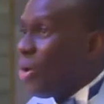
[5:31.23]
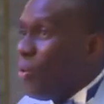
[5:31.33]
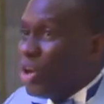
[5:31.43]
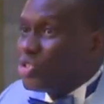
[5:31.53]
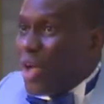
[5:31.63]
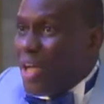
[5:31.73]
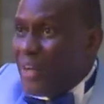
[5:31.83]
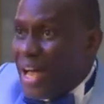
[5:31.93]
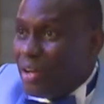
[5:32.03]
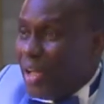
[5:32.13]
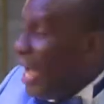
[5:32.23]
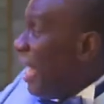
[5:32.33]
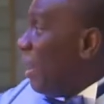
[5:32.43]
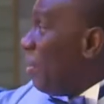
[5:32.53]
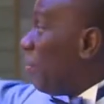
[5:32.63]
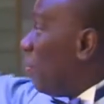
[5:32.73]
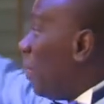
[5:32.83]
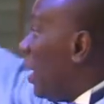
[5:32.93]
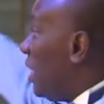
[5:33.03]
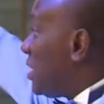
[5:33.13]
whatever,
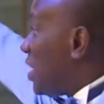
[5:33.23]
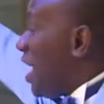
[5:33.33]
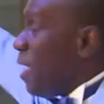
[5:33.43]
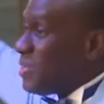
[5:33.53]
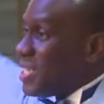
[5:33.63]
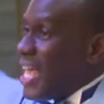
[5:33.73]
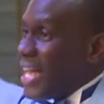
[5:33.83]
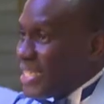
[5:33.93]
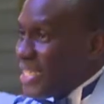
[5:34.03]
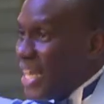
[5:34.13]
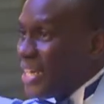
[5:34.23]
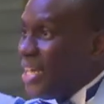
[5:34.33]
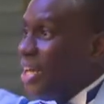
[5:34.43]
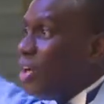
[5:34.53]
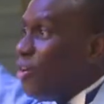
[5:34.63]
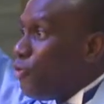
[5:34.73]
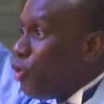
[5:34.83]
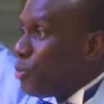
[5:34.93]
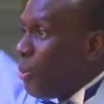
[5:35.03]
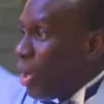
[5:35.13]
TMC accident,
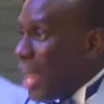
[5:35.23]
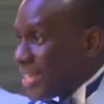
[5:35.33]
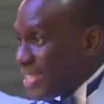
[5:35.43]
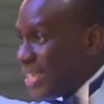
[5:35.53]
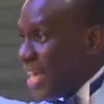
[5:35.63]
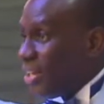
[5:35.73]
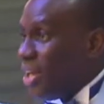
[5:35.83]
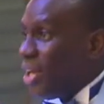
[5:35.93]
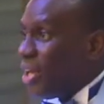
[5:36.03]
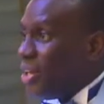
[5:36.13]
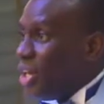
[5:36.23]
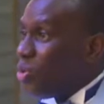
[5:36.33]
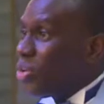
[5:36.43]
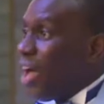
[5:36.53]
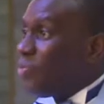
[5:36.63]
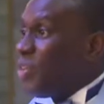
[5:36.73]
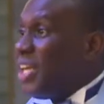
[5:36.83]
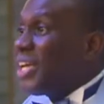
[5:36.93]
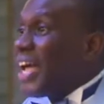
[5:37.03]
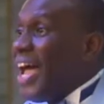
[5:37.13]
football accident. They would have
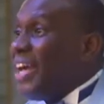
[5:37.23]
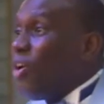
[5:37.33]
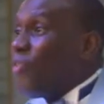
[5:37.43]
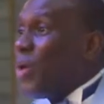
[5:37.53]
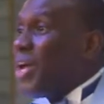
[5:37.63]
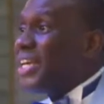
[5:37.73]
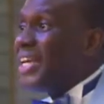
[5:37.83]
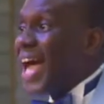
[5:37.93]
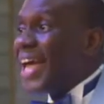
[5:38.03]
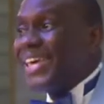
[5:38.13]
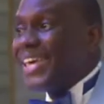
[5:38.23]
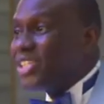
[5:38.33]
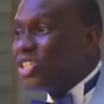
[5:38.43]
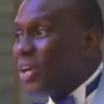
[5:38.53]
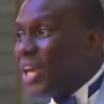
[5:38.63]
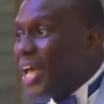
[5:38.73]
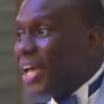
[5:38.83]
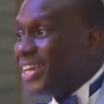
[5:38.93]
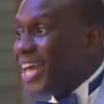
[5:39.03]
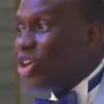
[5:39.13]
the kind of way the guy kicked your
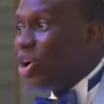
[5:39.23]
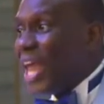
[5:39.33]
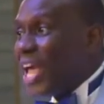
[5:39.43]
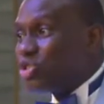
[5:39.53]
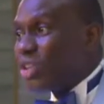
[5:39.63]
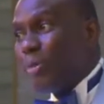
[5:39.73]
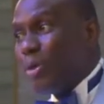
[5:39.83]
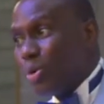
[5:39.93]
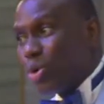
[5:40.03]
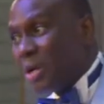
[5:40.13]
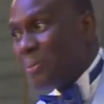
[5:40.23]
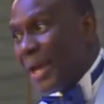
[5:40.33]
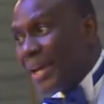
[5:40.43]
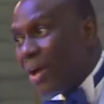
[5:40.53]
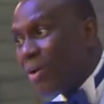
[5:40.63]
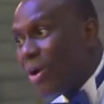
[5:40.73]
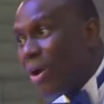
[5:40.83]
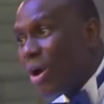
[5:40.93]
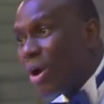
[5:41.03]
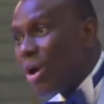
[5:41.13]
leg, that your leg should have been broken by now.
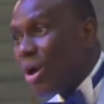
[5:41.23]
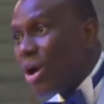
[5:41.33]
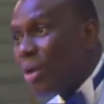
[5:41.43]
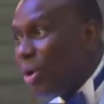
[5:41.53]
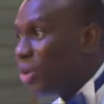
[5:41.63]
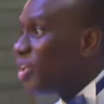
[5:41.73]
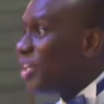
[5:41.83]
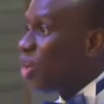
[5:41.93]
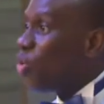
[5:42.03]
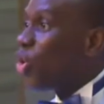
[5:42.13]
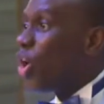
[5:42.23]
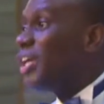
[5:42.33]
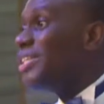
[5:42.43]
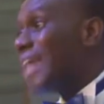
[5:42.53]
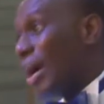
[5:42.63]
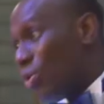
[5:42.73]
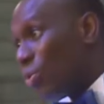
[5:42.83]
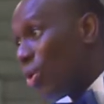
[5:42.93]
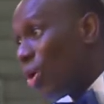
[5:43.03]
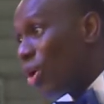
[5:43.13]
But they will call it
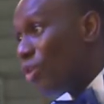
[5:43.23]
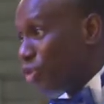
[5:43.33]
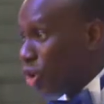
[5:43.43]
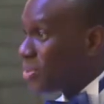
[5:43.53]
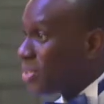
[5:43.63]
tackle. From